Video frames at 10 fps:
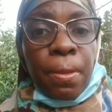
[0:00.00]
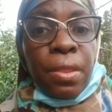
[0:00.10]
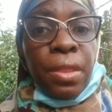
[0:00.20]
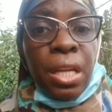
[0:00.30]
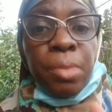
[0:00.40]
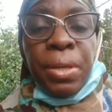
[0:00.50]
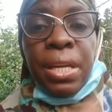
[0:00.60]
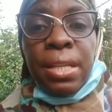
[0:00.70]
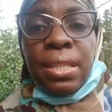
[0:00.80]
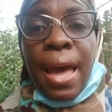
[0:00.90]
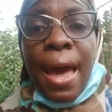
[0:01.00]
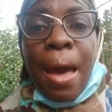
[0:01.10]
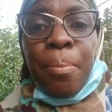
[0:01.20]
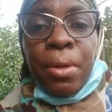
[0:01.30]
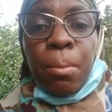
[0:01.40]
Things begin to
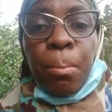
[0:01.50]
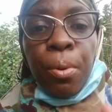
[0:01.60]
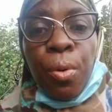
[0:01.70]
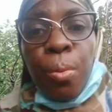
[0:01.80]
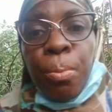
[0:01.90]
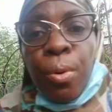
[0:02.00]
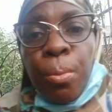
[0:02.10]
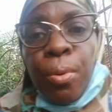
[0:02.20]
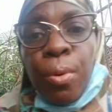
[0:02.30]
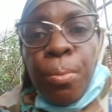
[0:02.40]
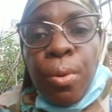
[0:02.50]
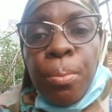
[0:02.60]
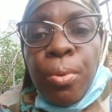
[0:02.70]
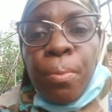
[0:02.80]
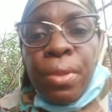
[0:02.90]
happen. Boom, boom, boom,
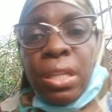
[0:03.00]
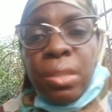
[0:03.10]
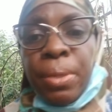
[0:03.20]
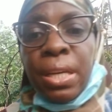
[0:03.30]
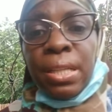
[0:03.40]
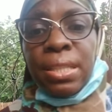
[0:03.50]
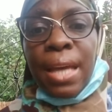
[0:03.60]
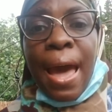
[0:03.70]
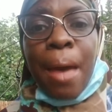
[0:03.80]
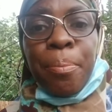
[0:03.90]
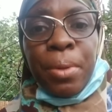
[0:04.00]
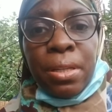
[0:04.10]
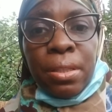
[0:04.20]
boom, boom. Things begin to happen.